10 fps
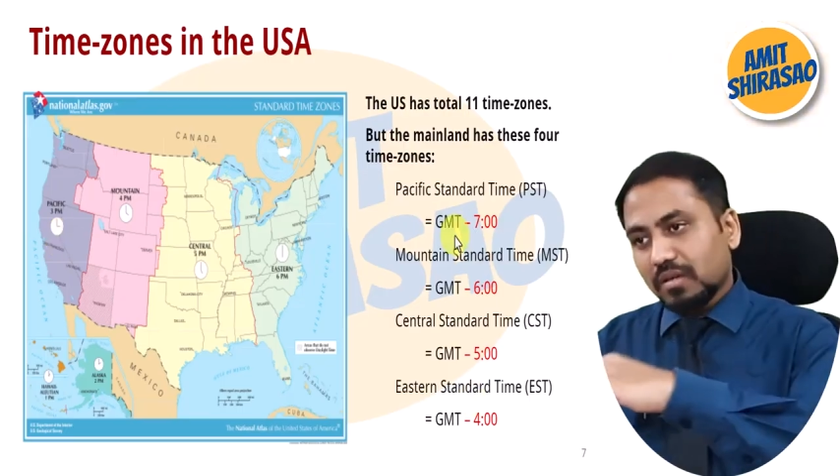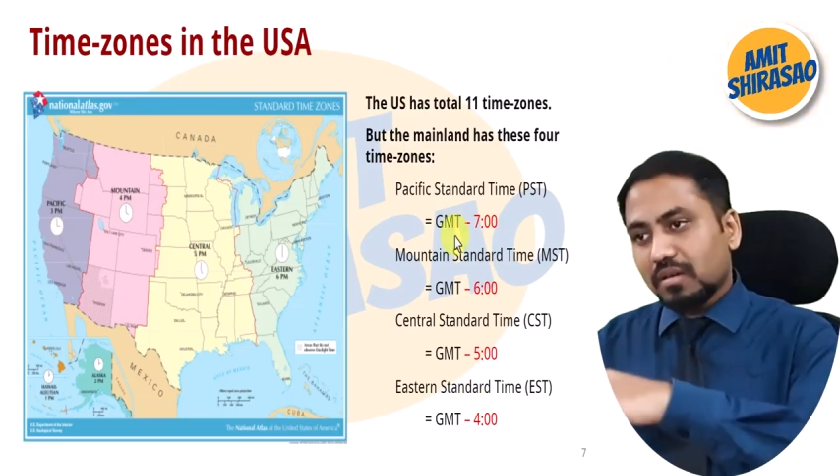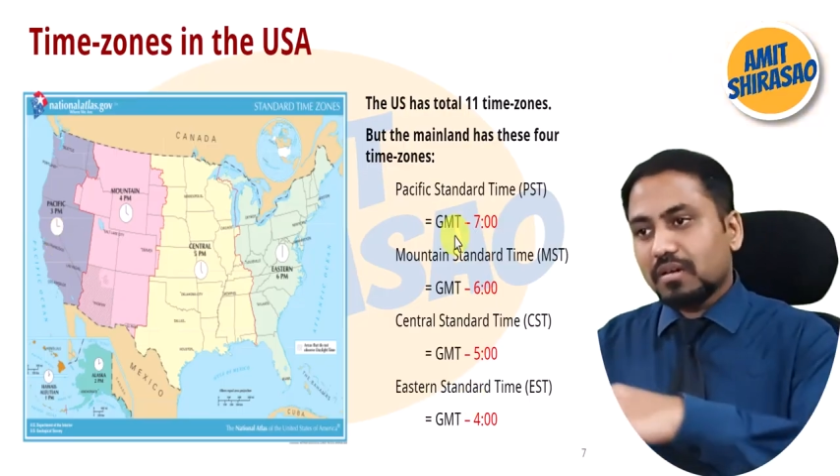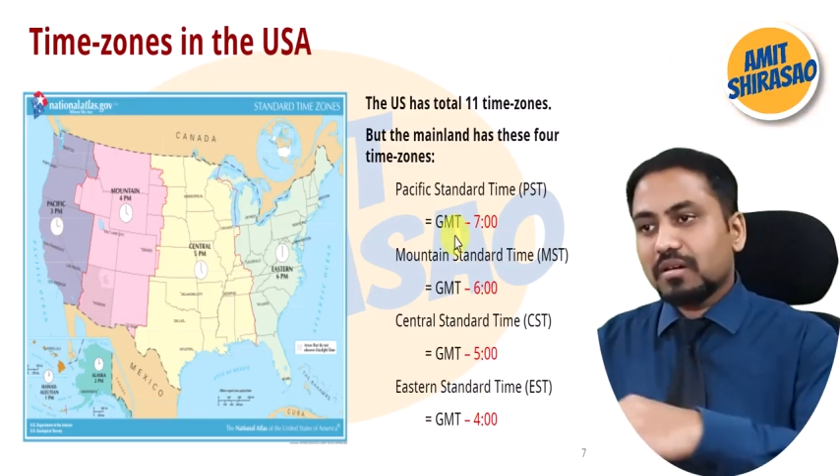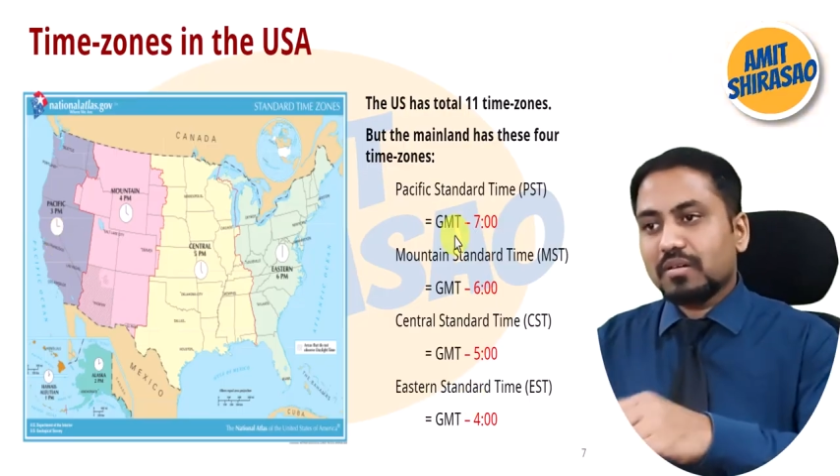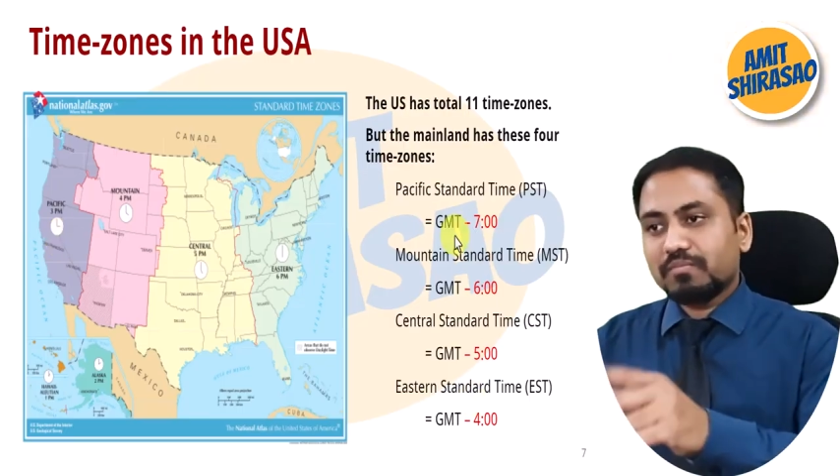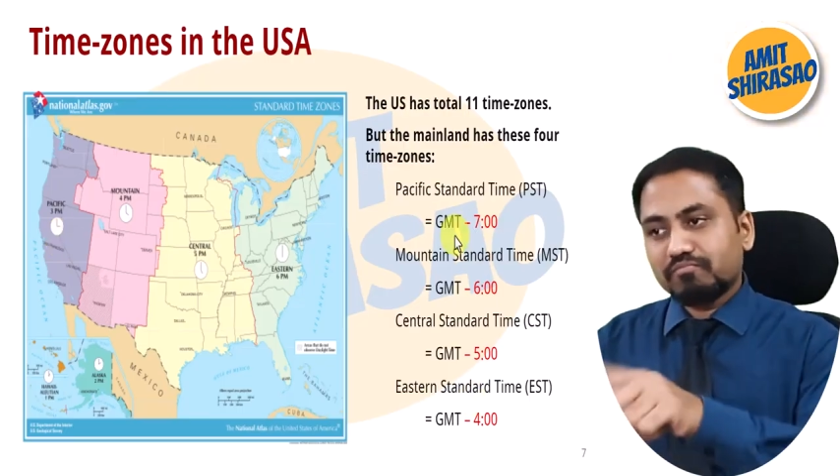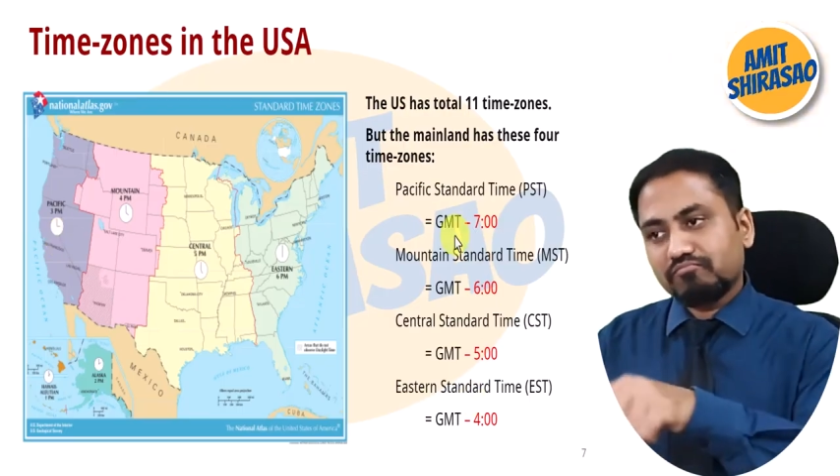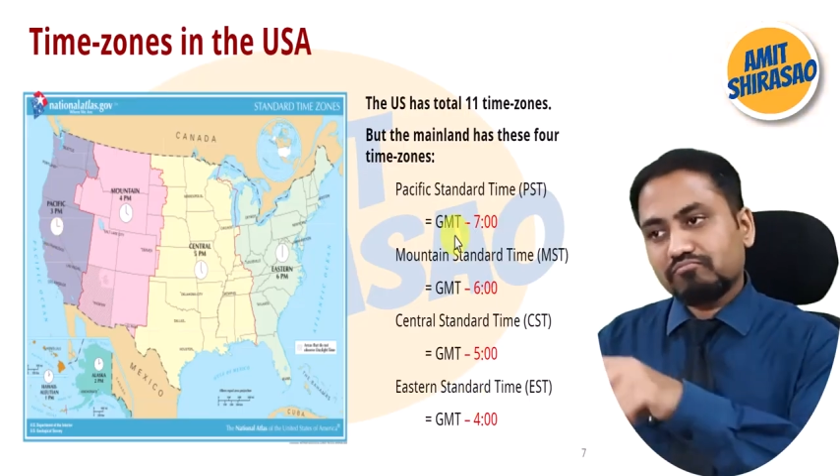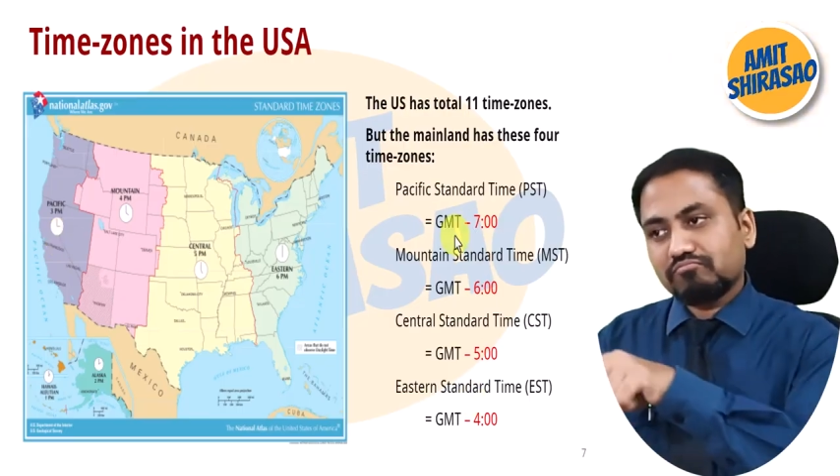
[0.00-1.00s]

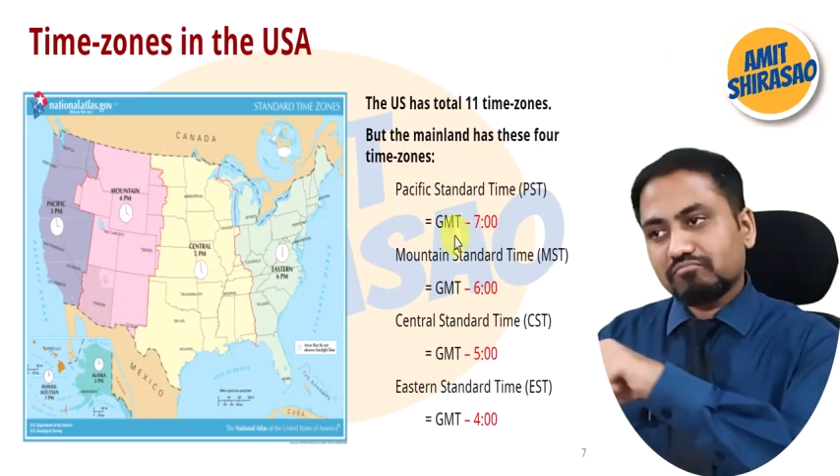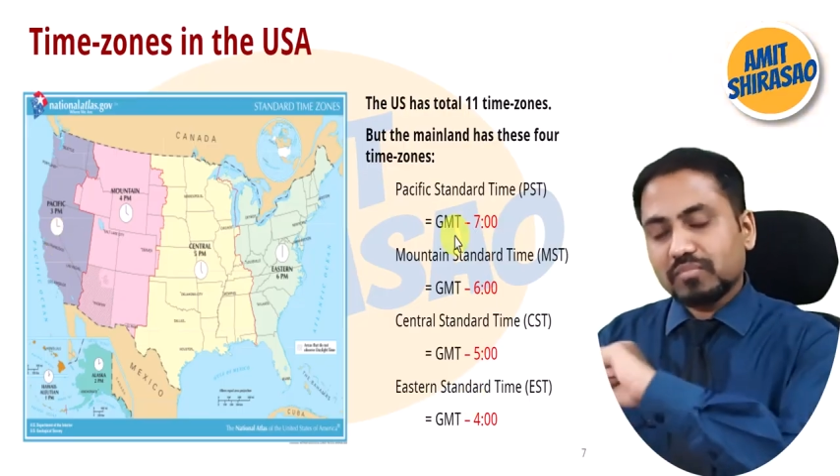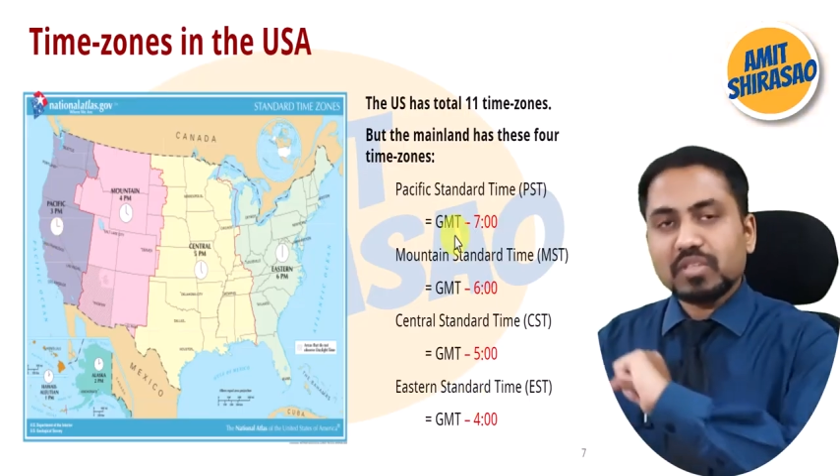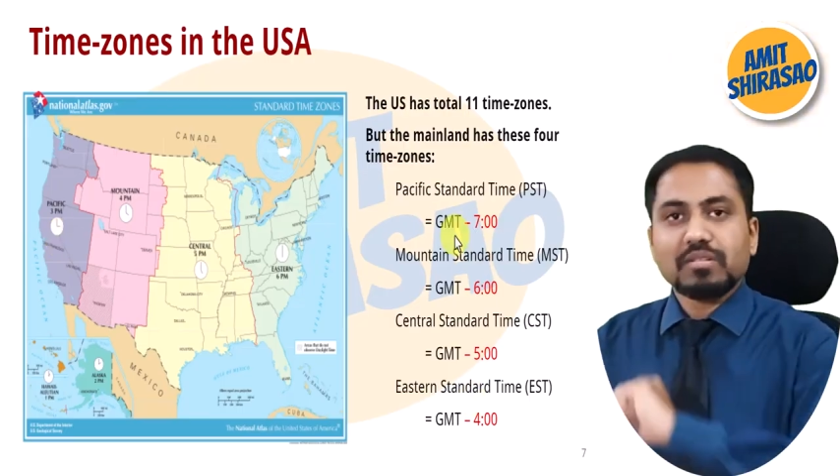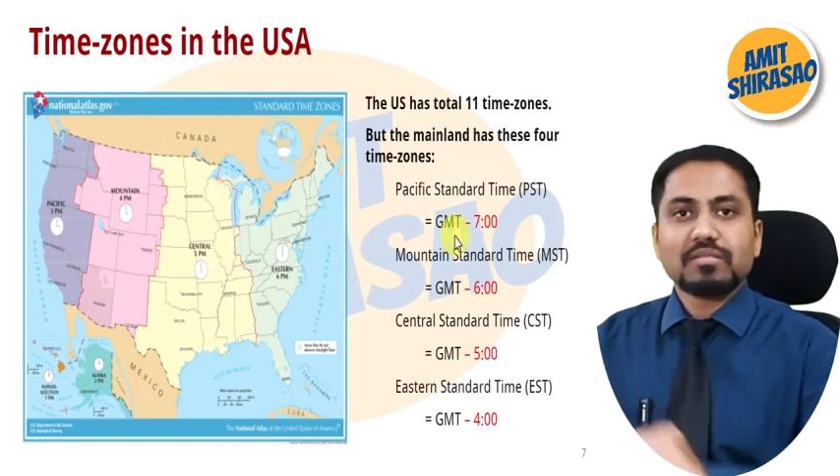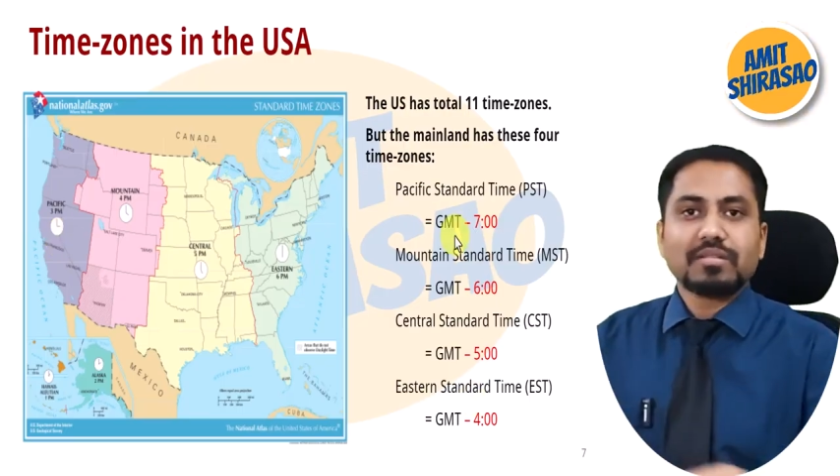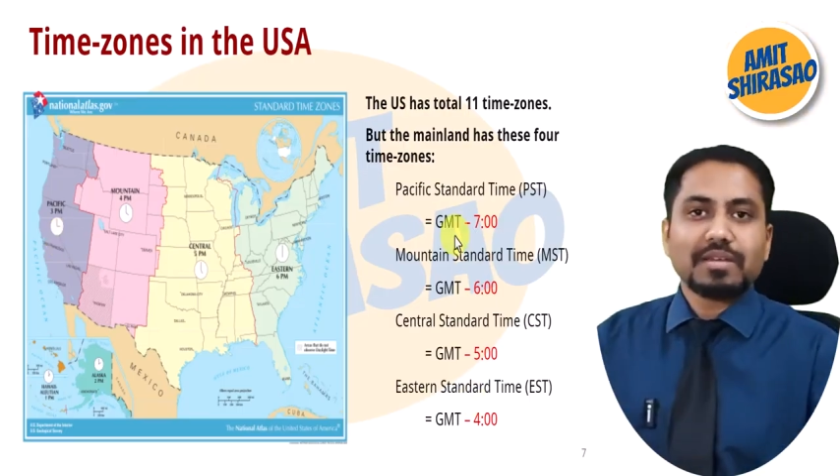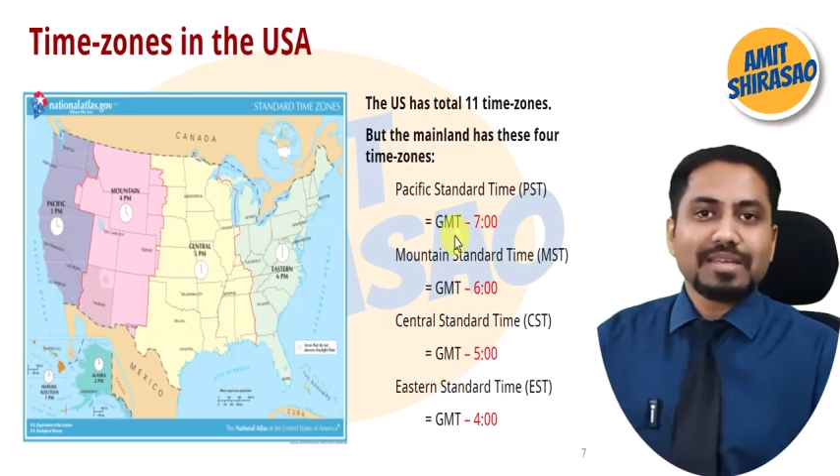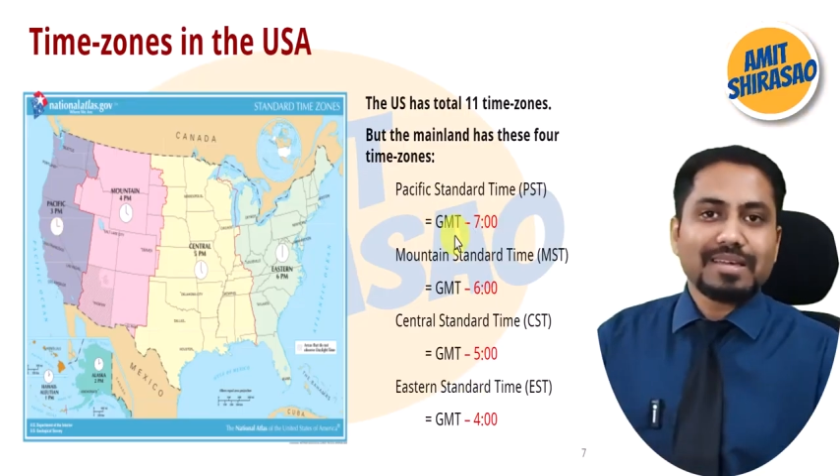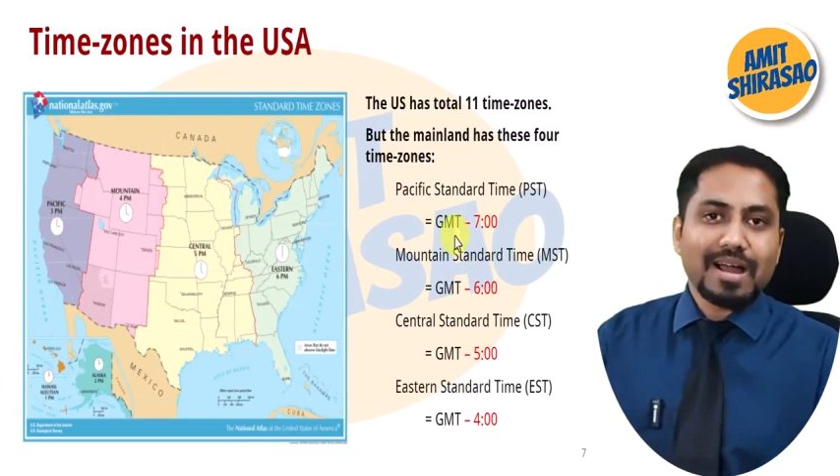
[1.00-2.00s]

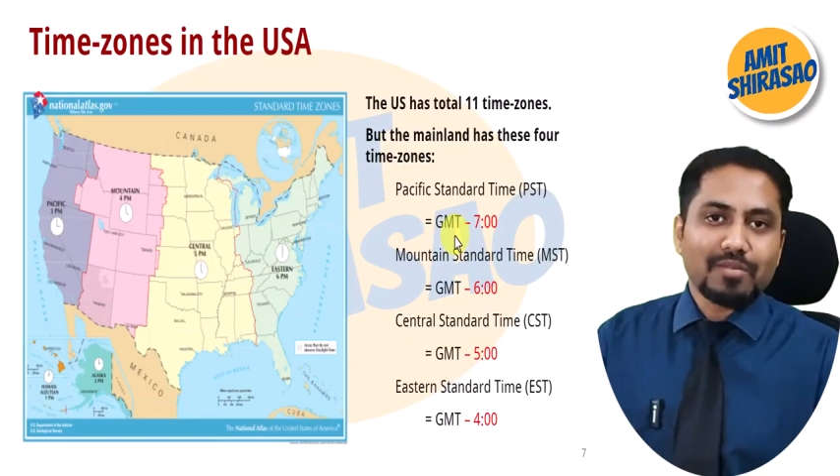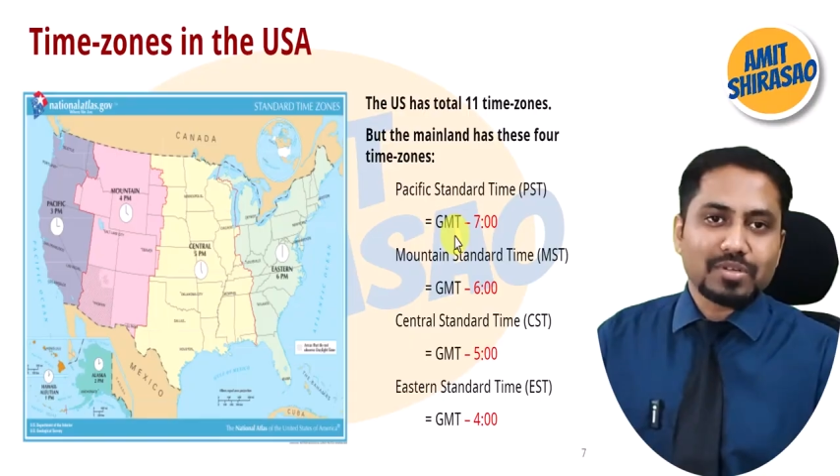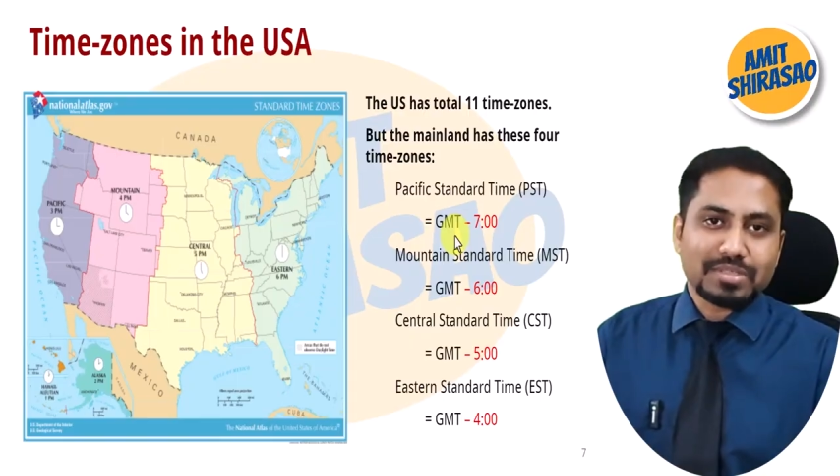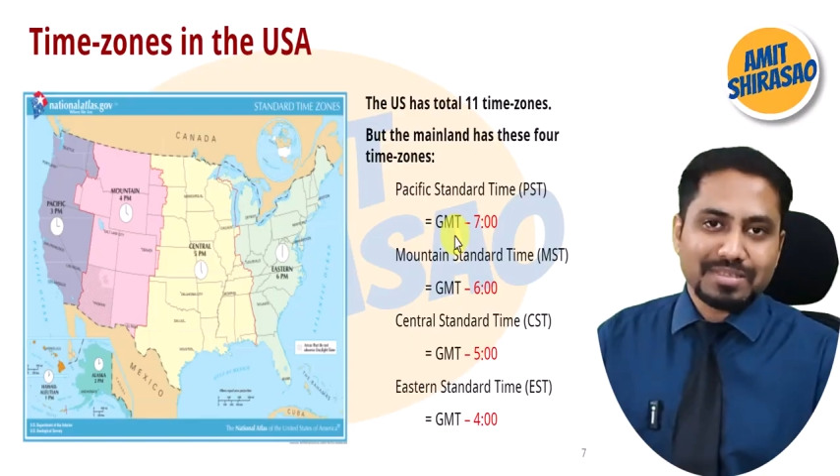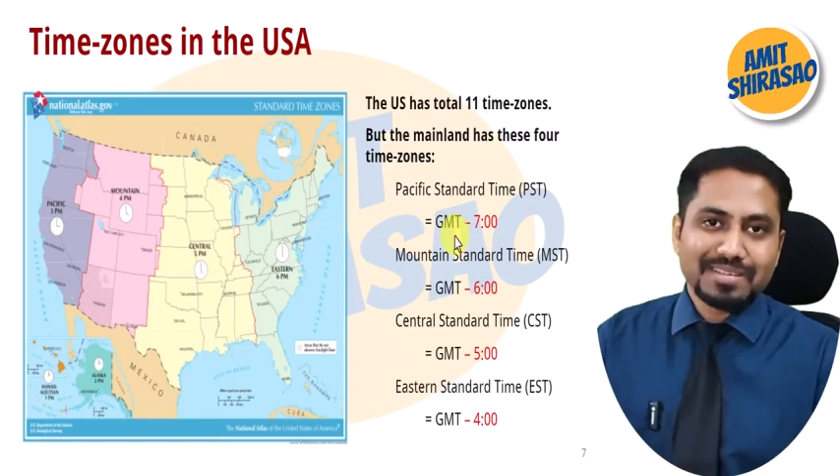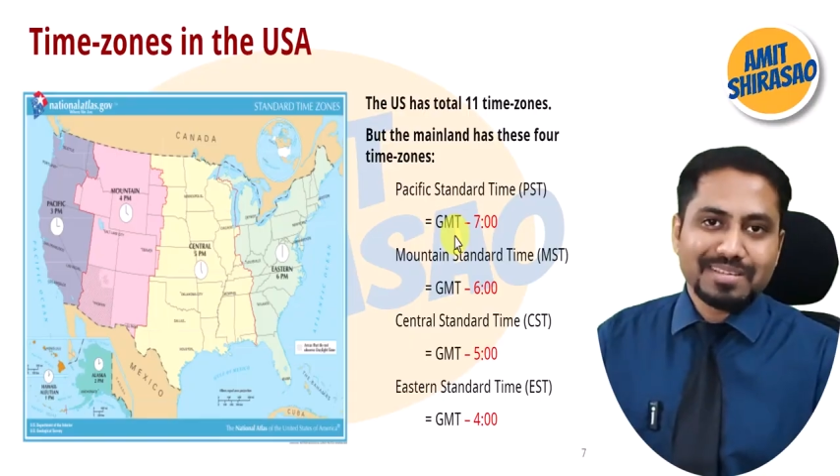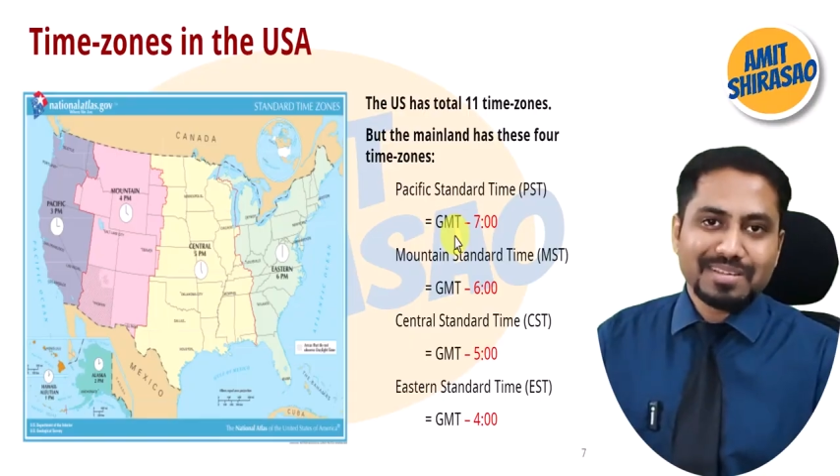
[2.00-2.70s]
3 hours.